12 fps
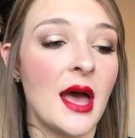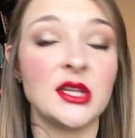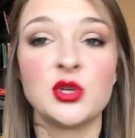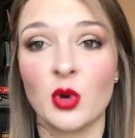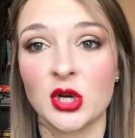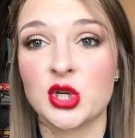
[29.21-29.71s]
I
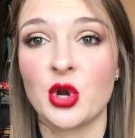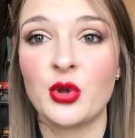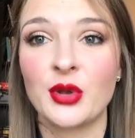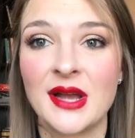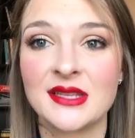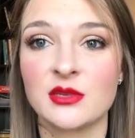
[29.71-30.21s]
do want to show
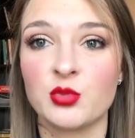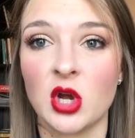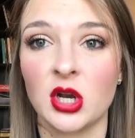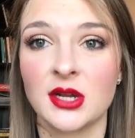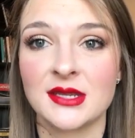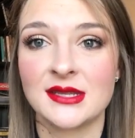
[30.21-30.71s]
you guys the
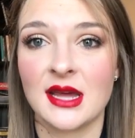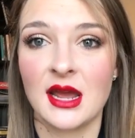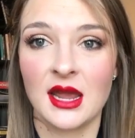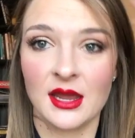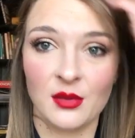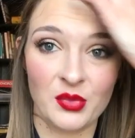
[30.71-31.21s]
products that
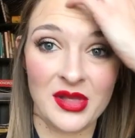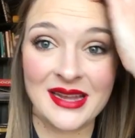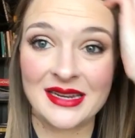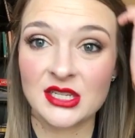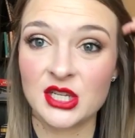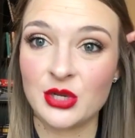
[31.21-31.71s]
I am
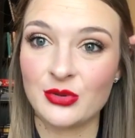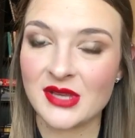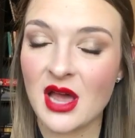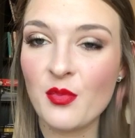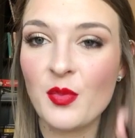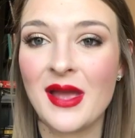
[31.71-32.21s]
planning to use
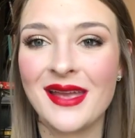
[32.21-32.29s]
up,